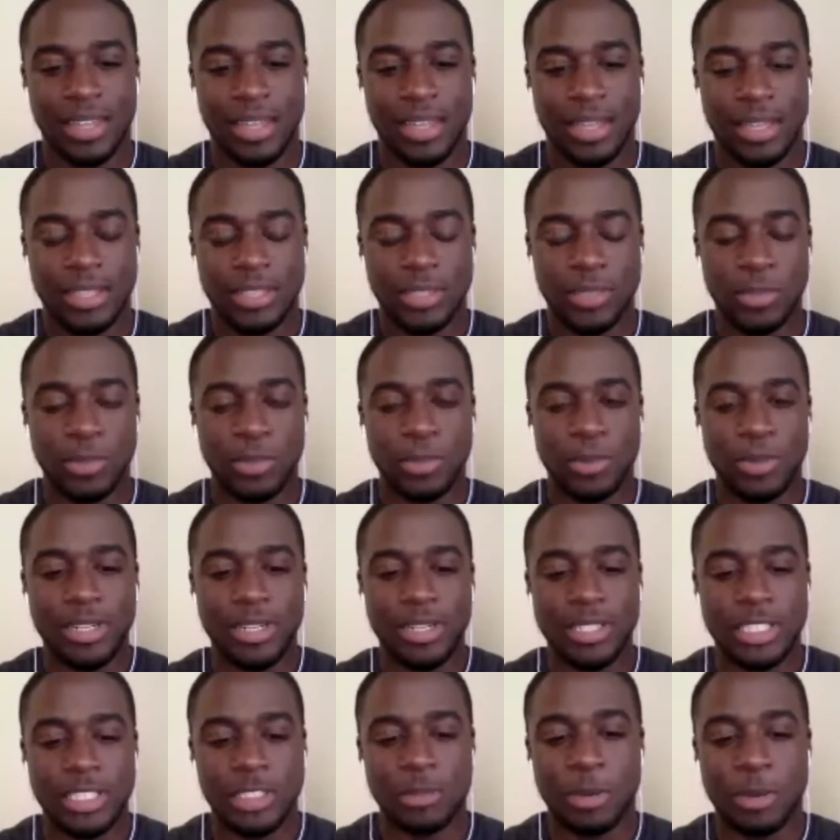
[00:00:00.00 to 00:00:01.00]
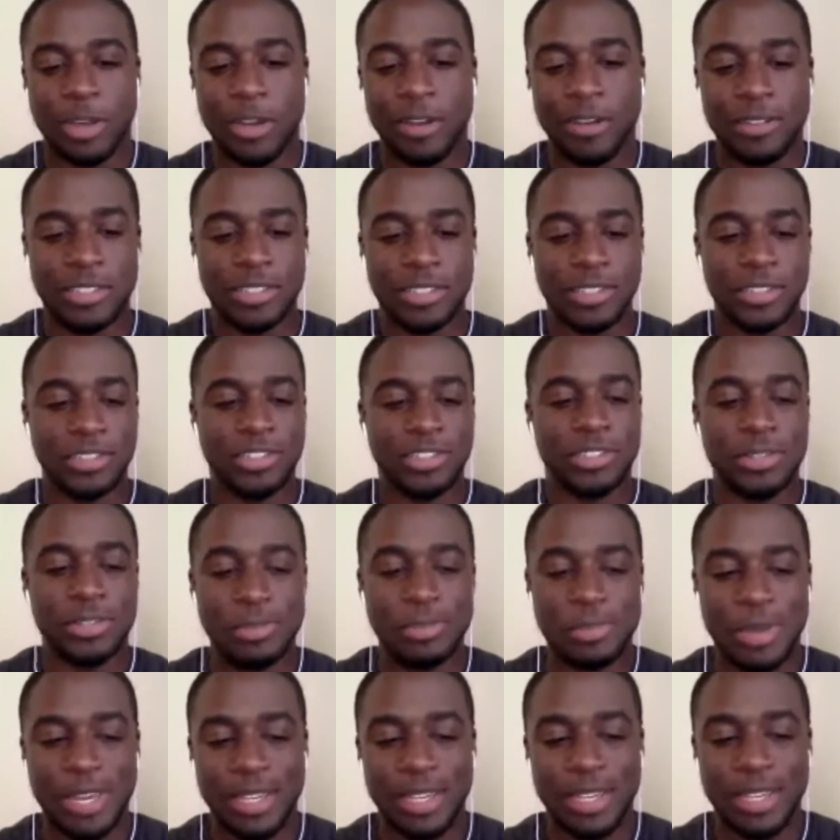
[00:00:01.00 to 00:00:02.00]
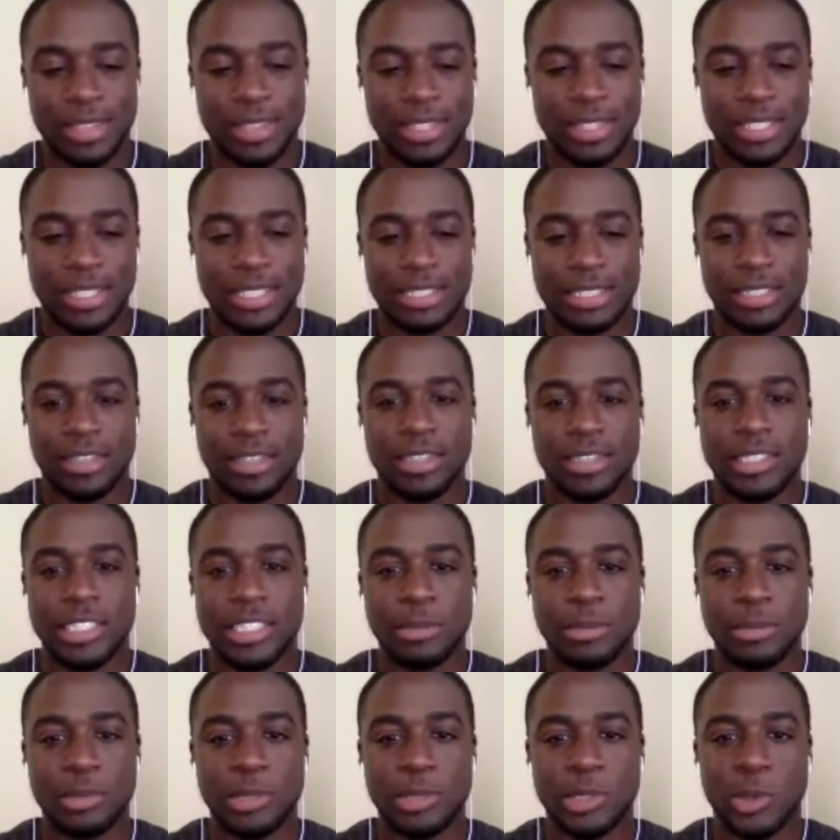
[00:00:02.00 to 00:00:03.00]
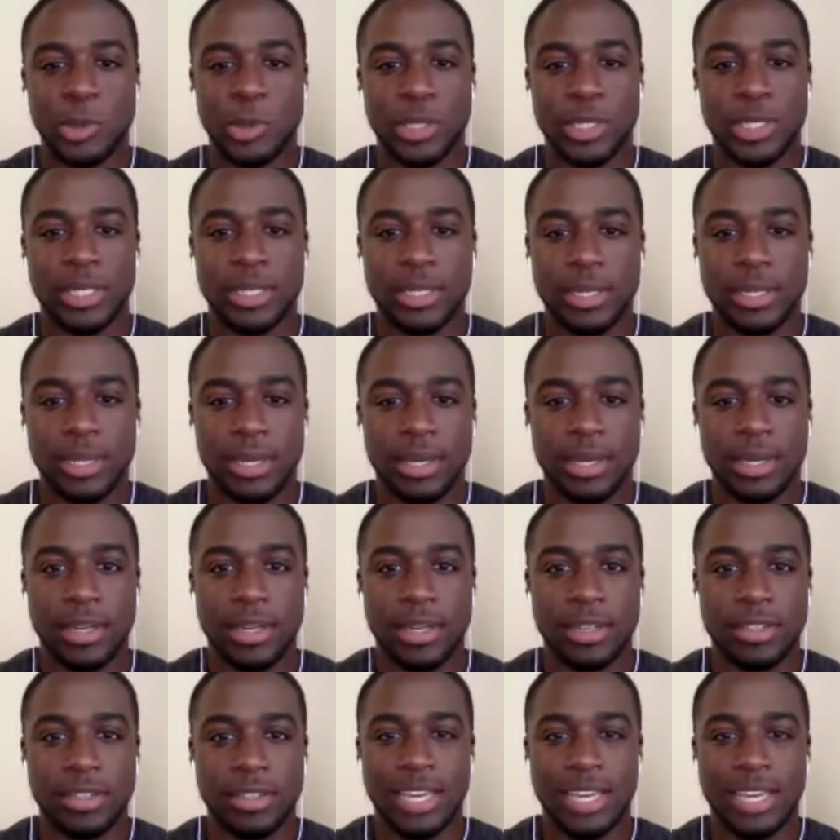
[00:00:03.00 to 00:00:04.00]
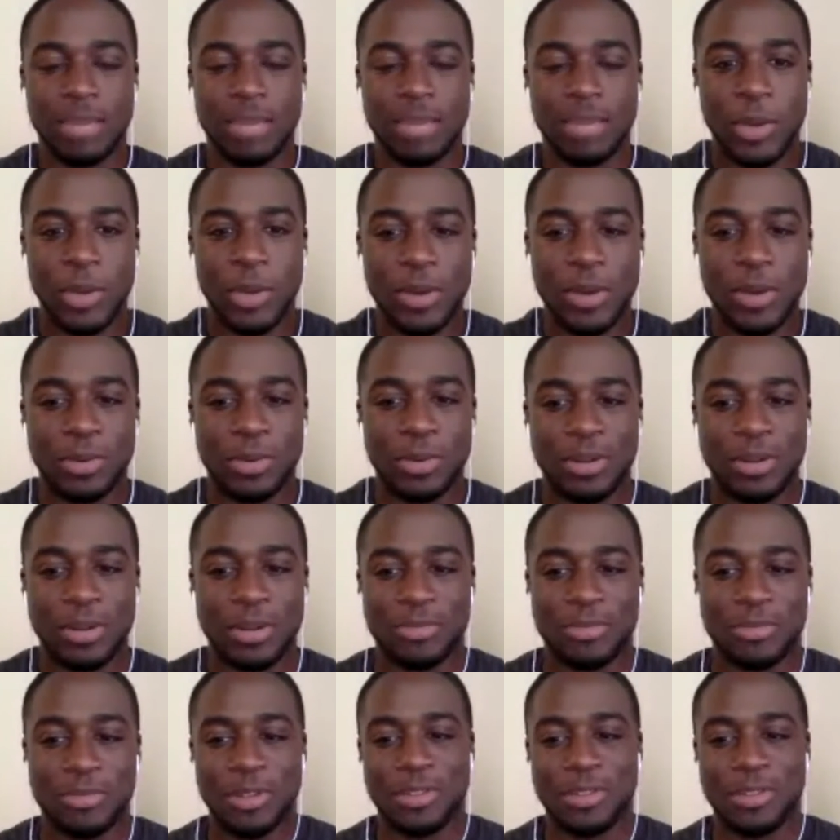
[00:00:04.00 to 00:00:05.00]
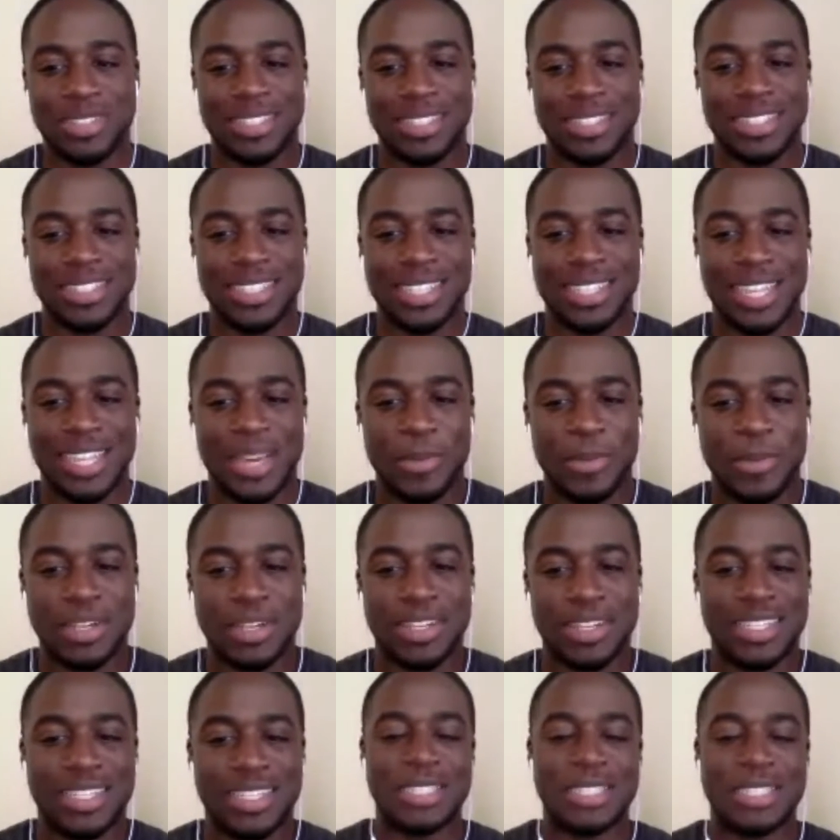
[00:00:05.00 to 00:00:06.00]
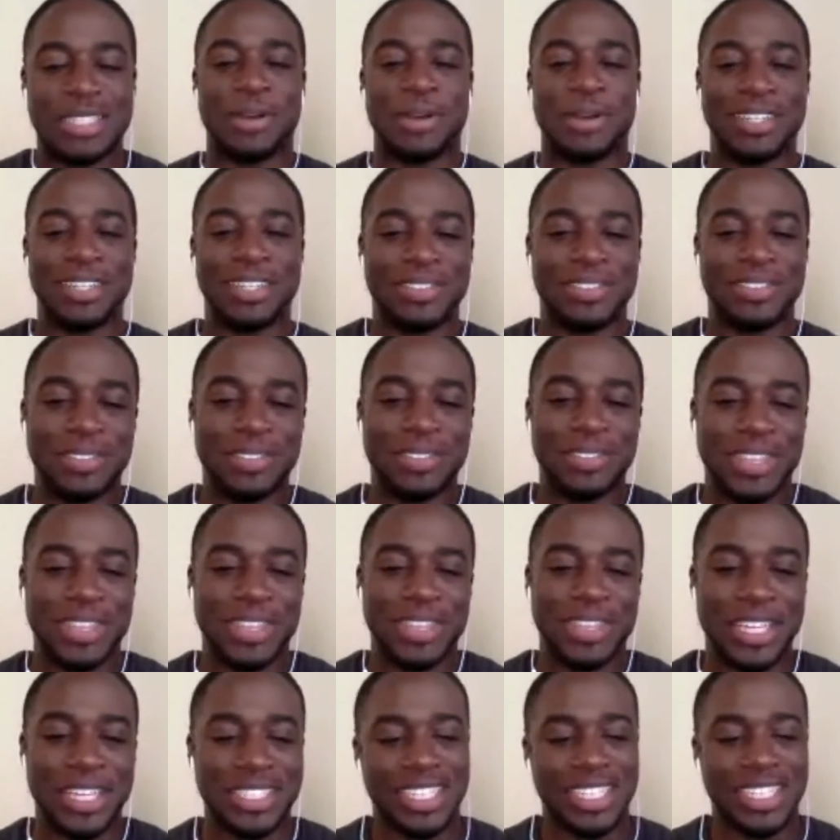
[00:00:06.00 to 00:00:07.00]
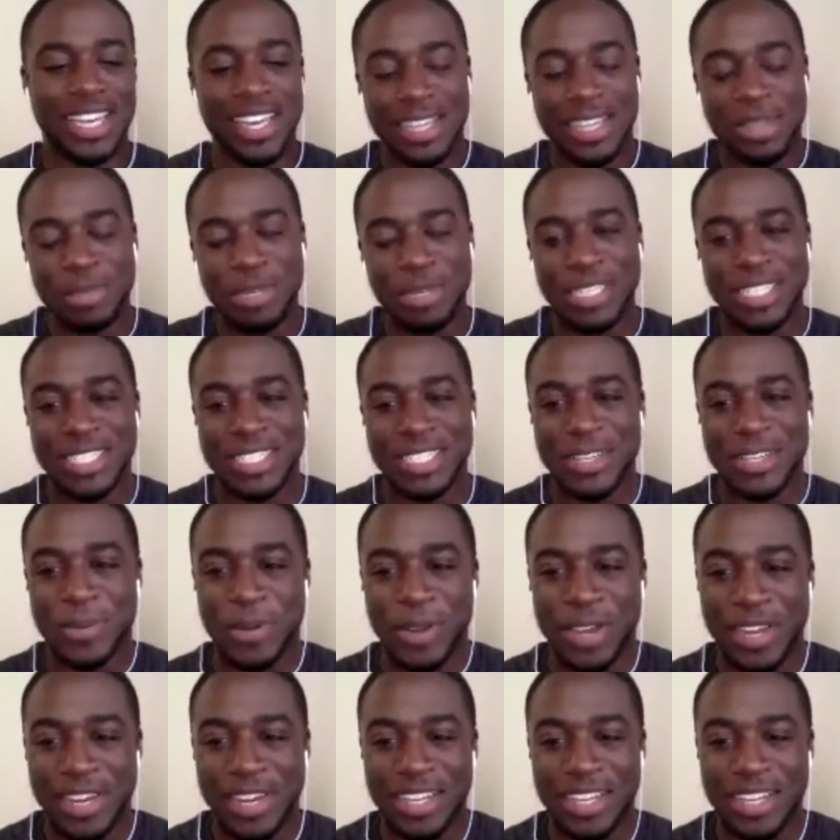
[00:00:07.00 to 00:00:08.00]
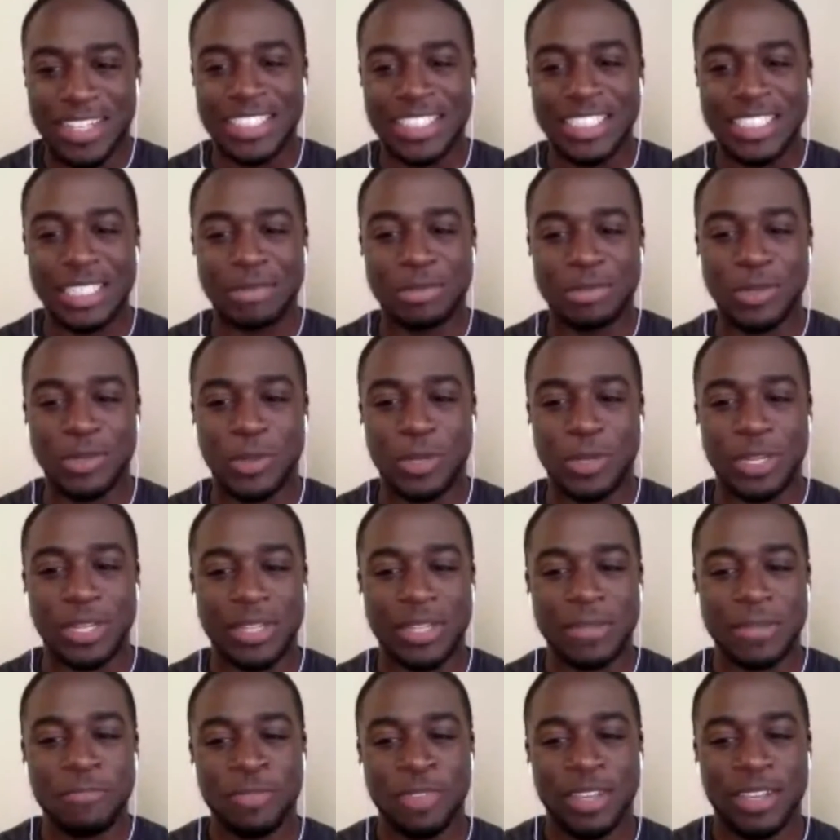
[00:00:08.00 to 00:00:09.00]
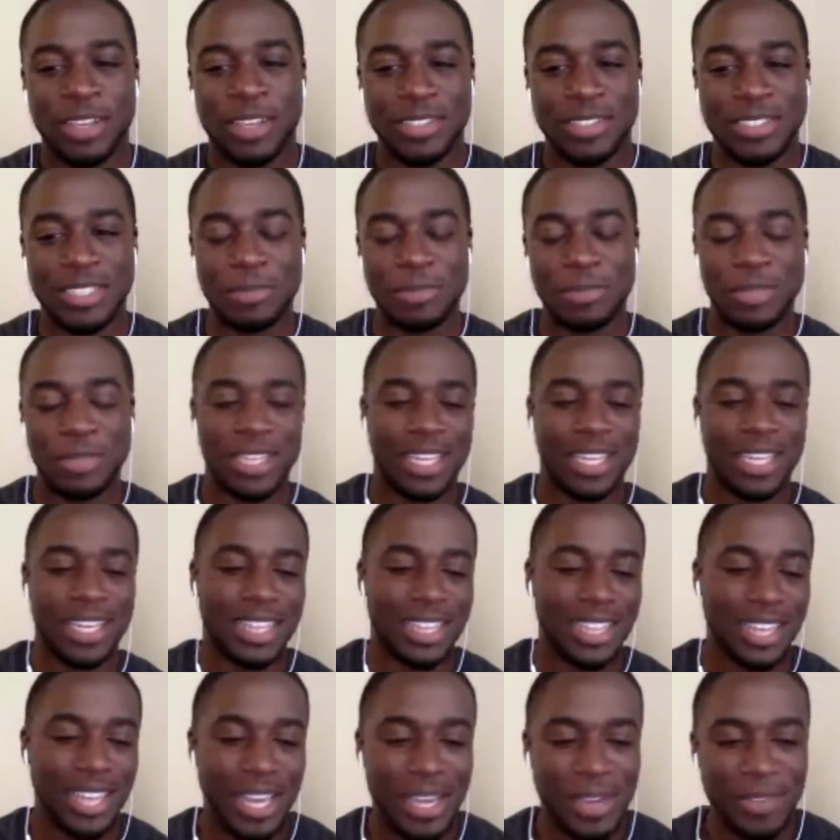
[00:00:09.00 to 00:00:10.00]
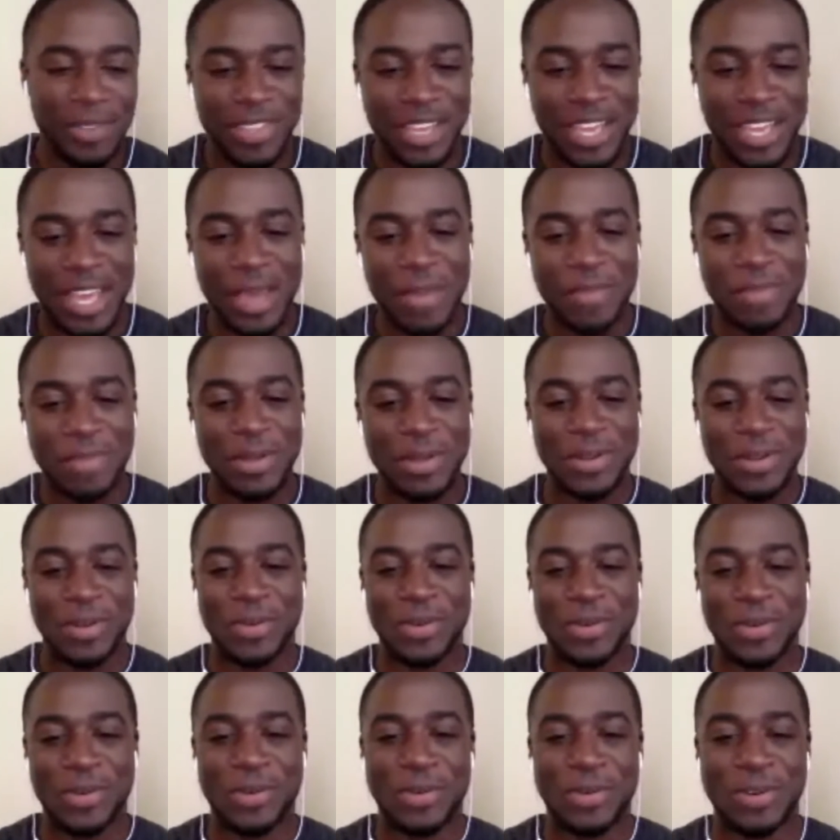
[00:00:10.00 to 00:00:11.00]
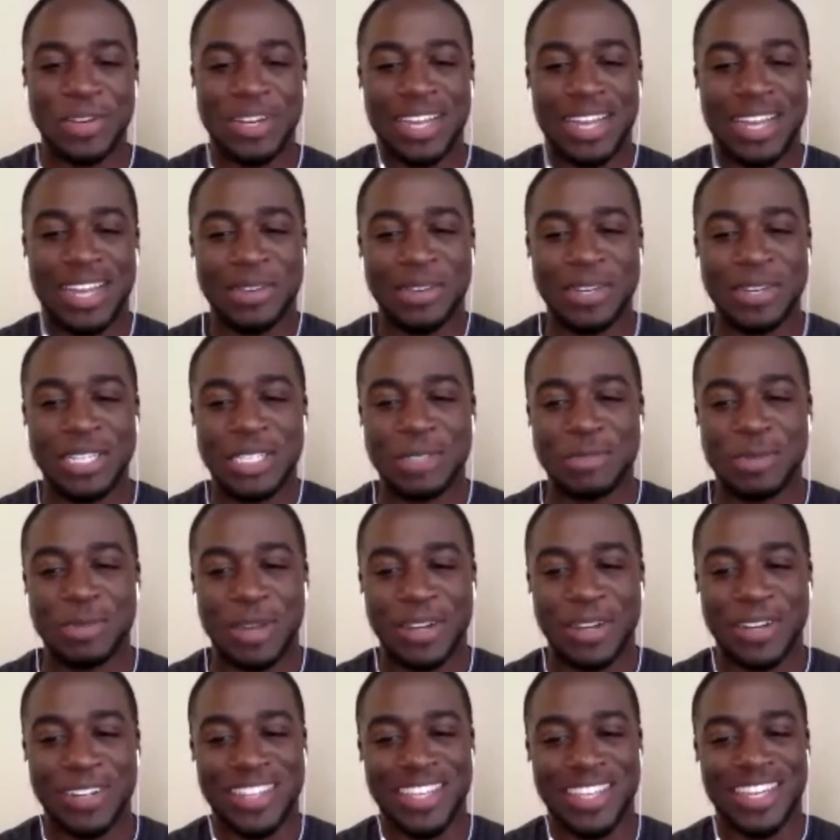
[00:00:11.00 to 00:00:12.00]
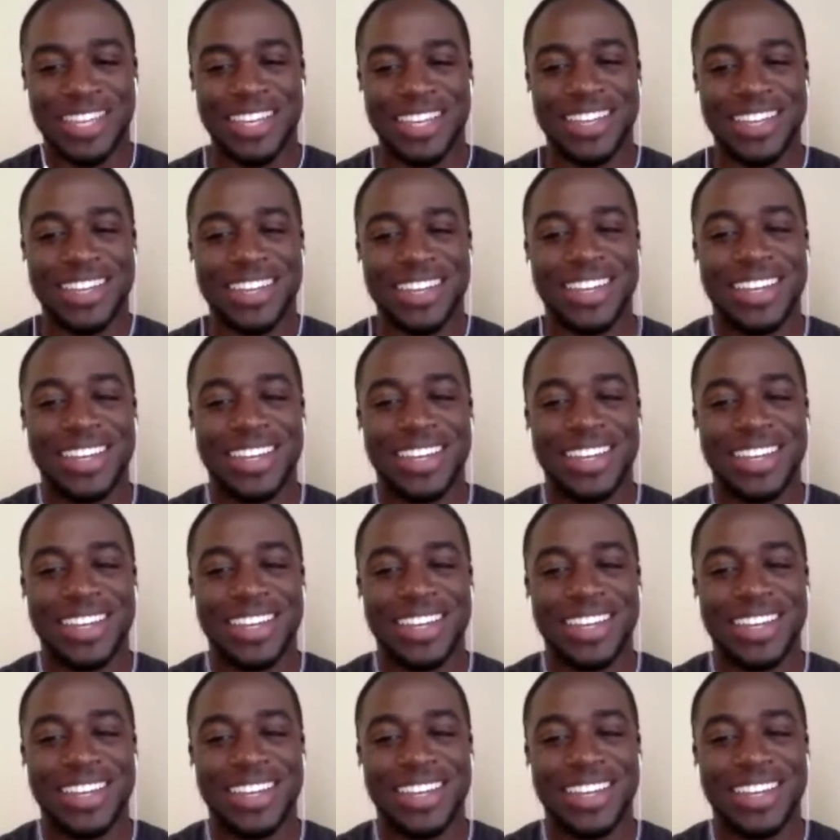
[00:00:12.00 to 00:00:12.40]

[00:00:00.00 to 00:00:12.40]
So what inspired you to make this sheep sorting game? Like what inspired you? Or were you thinking like, hey, let me just create a sheep sorting? Is there something like in life that happened, or how it inspired that?